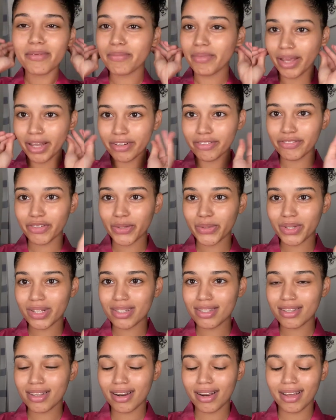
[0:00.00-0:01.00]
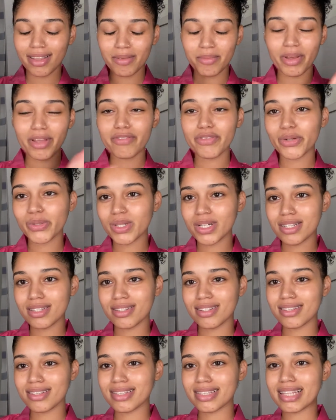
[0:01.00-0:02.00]
main focus today. The main focus
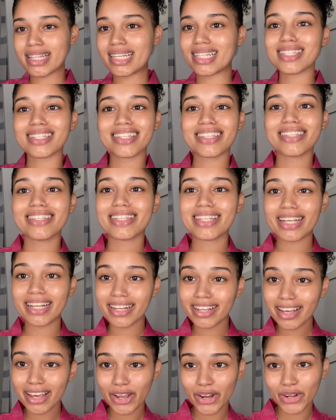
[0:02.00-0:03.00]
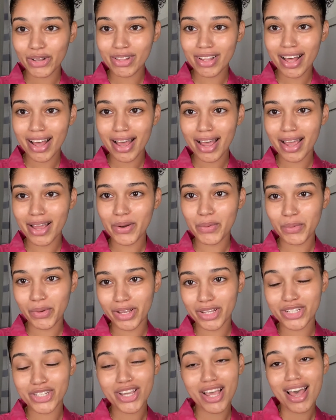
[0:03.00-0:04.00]
is this skincare line,
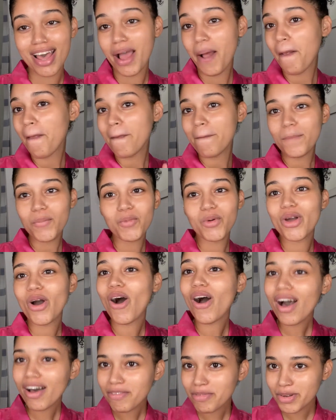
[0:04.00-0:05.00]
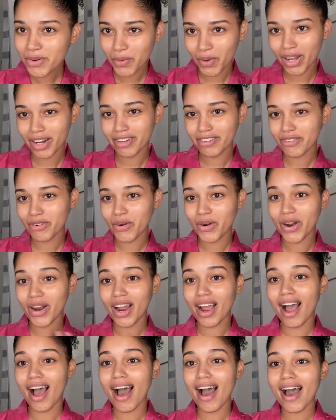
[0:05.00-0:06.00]
which we all have been waiting
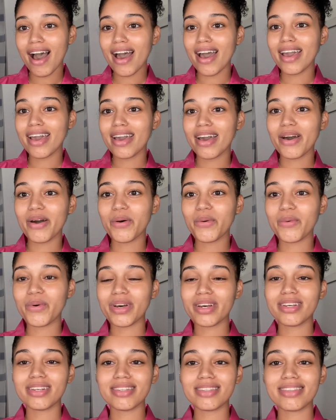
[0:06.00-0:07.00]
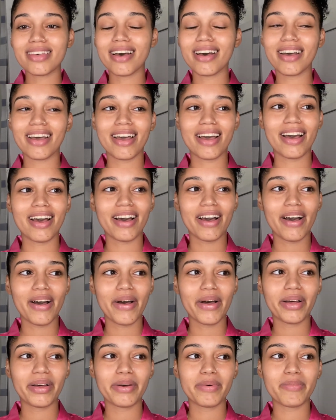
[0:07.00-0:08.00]
for. I was
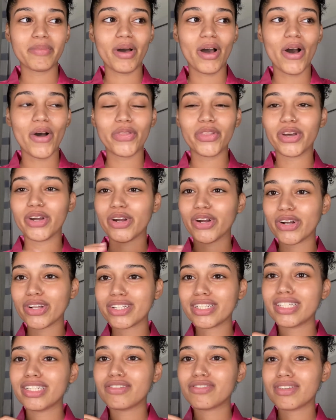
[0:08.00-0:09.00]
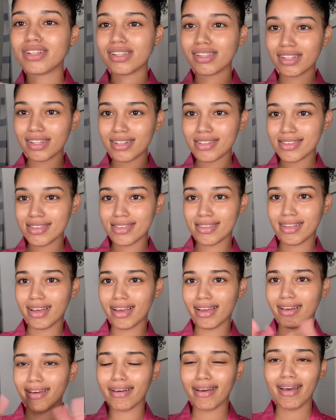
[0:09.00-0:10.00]
on the early release
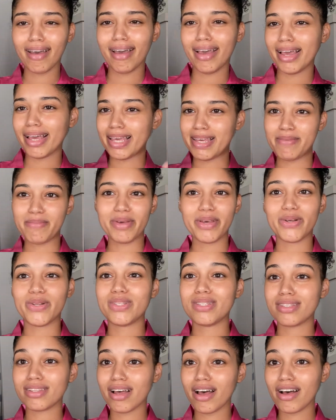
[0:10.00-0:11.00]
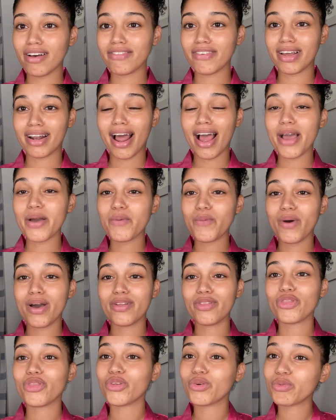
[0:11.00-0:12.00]
email stuff, and I
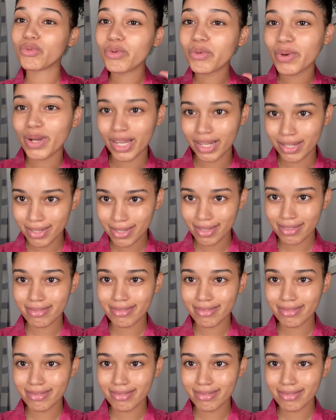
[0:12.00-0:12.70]
went through it